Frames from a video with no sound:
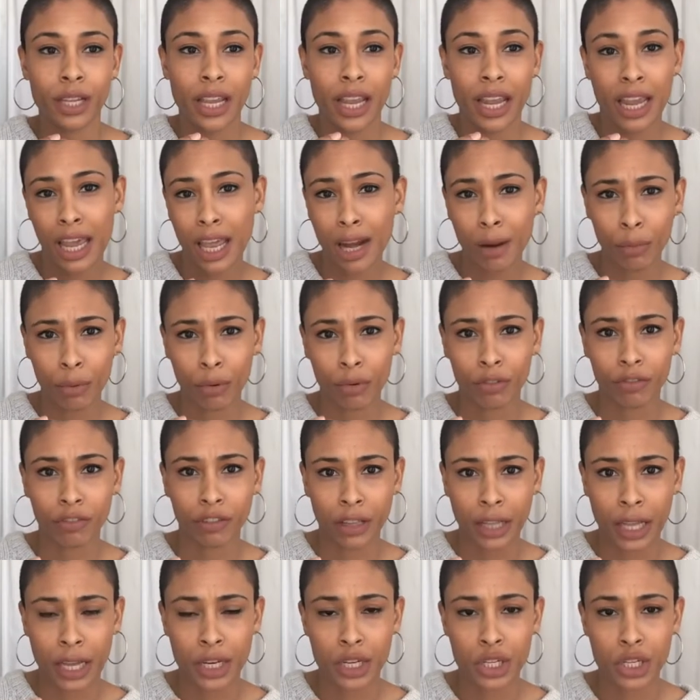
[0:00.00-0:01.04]
animal
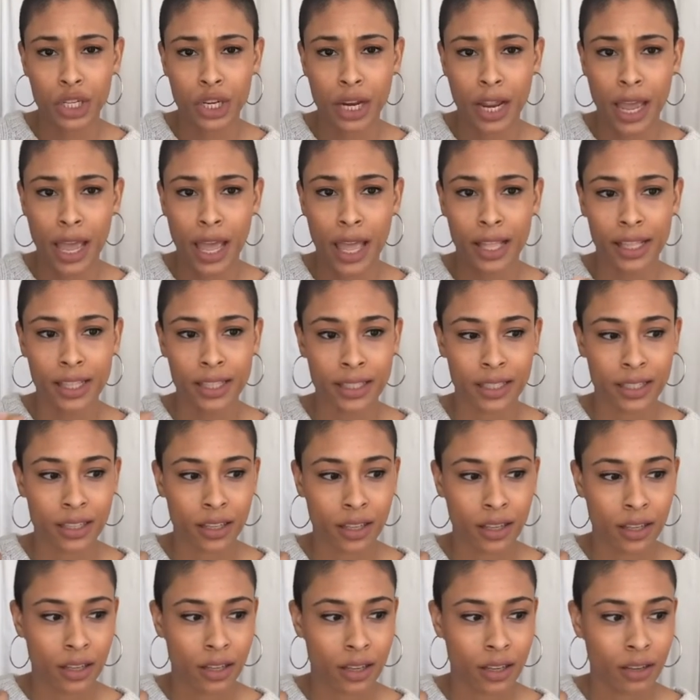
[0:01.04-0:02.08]
flesh and
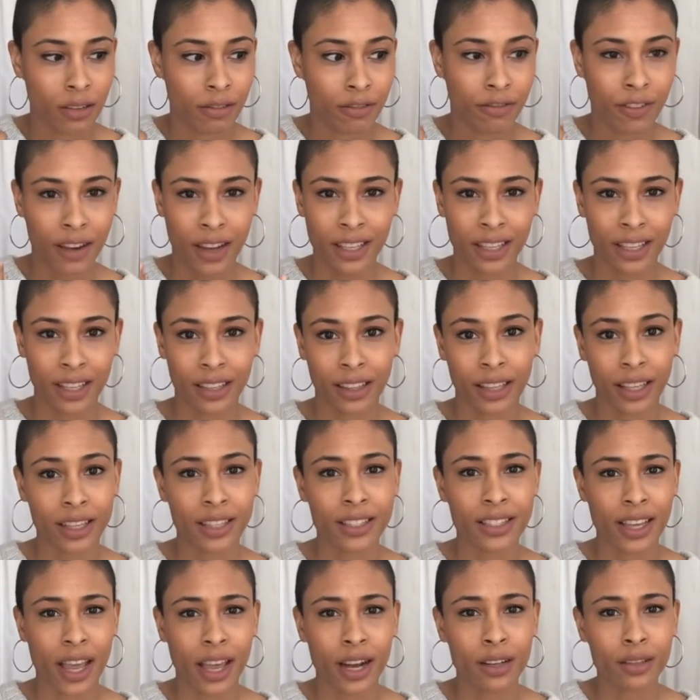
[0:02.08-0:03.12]
find it like
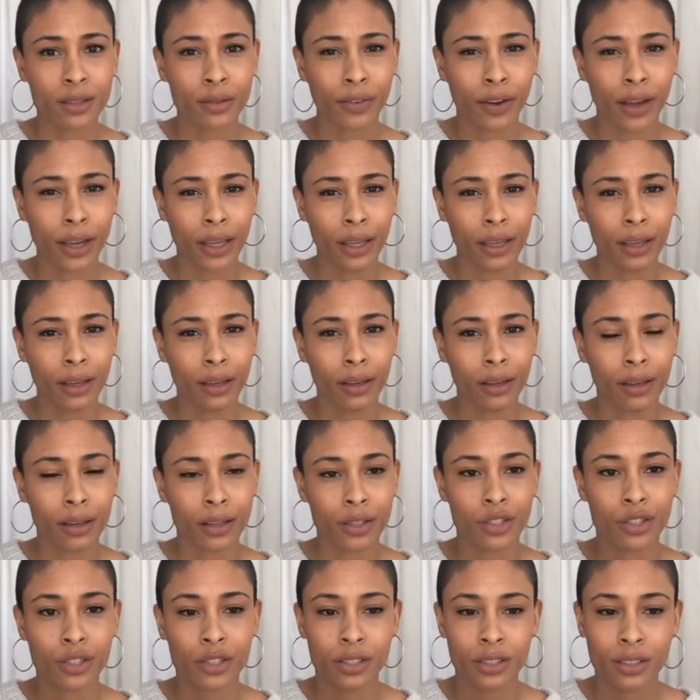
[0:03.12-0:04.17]
satisfying.
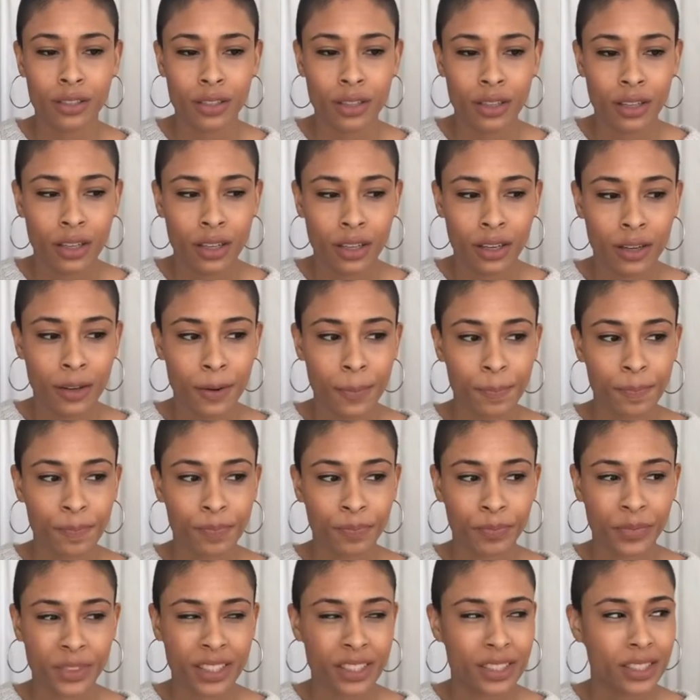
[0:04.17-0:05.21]
It just
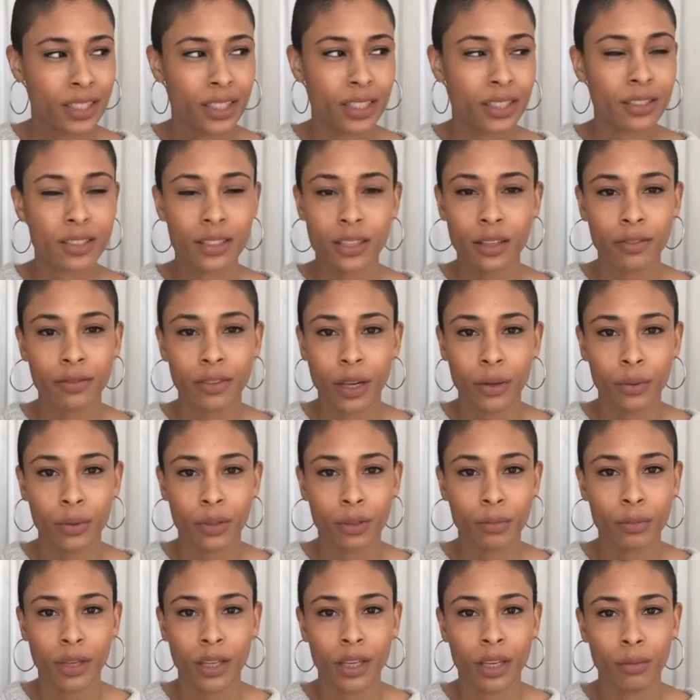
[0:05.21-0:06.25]
didn't sit right
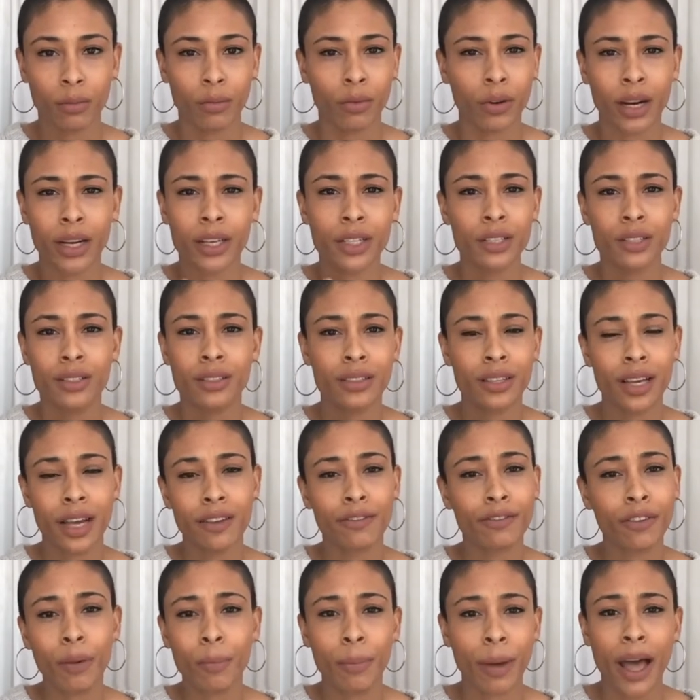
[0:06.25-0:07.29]
with me anymore. I
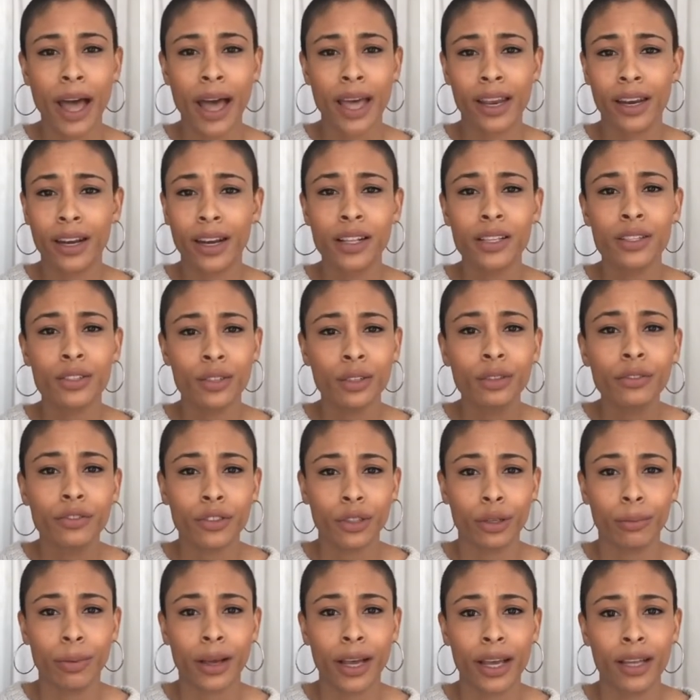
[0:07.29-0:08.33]
felt bad, and I still
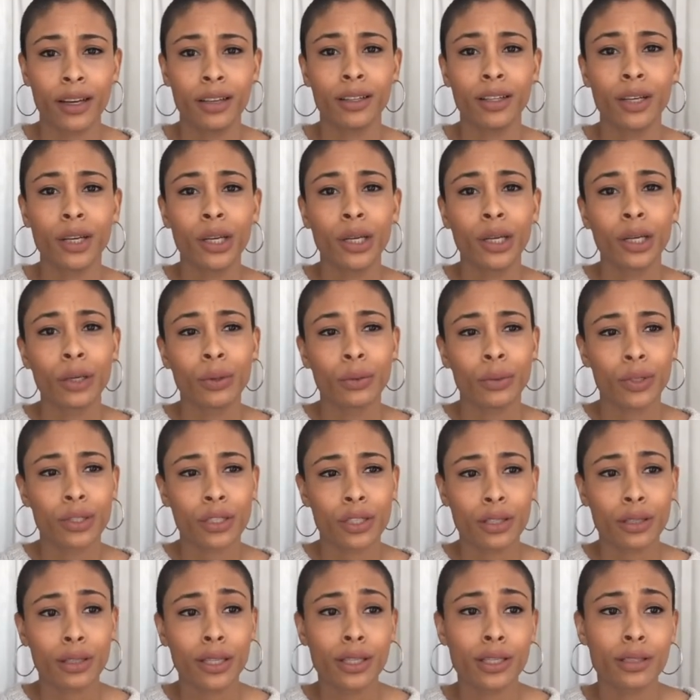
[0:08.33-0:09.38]
feel bad,
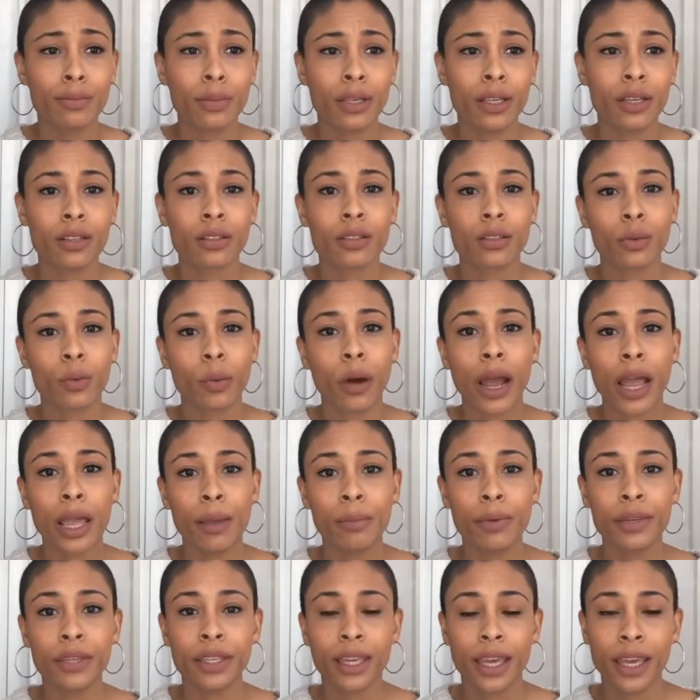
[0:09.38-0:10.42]
which leads me into why I
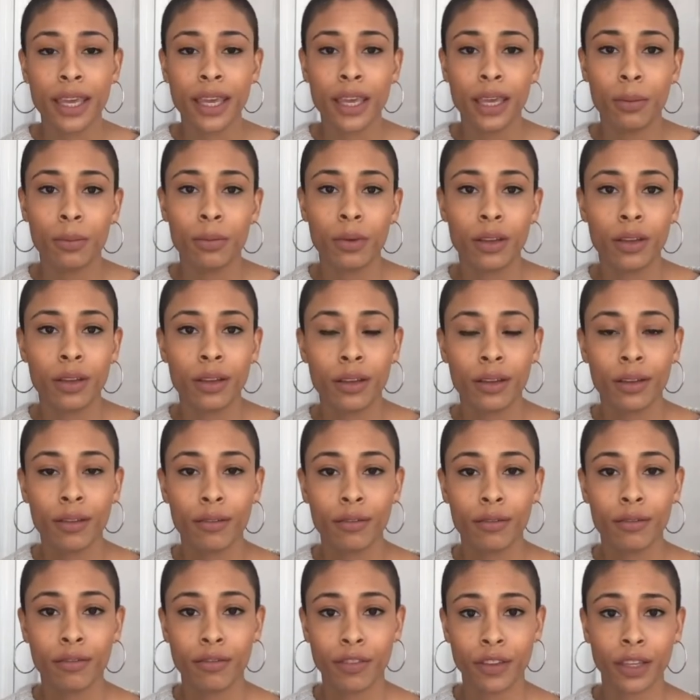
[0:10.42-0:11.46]
became
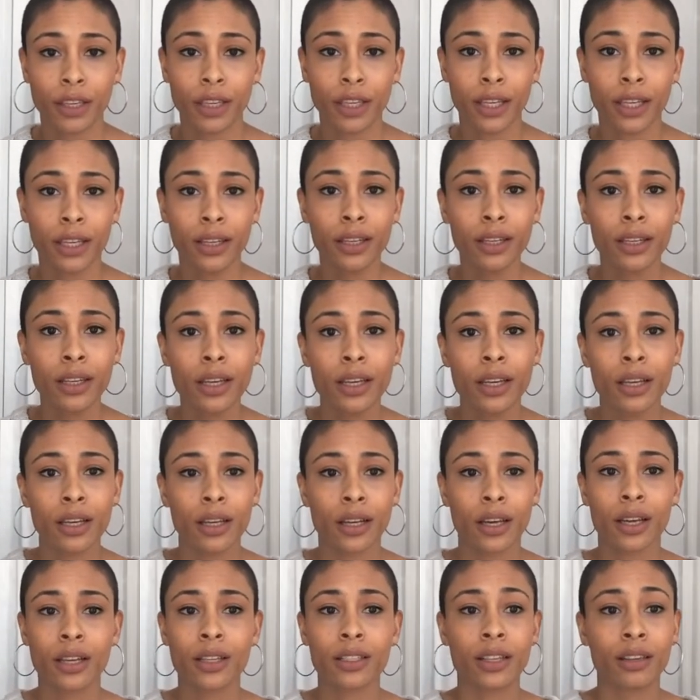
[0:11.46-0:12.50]
vegan,
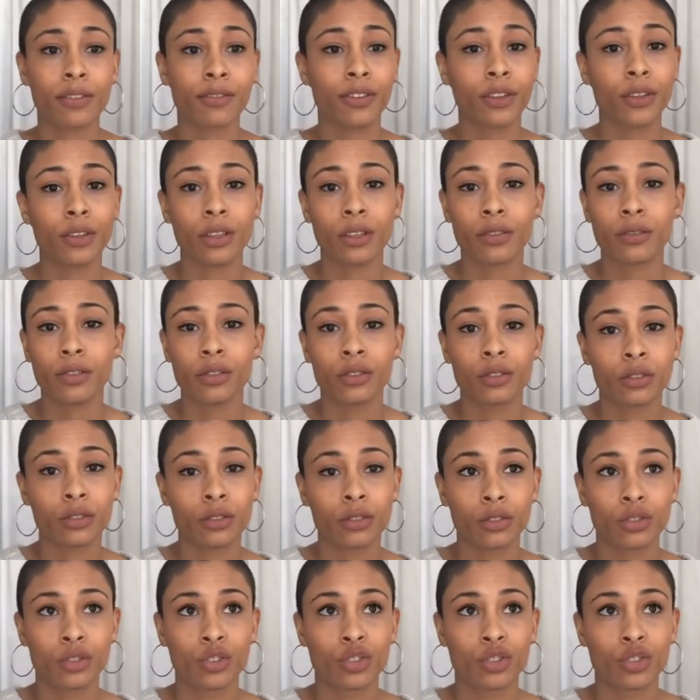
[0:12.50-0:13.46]
because I feel even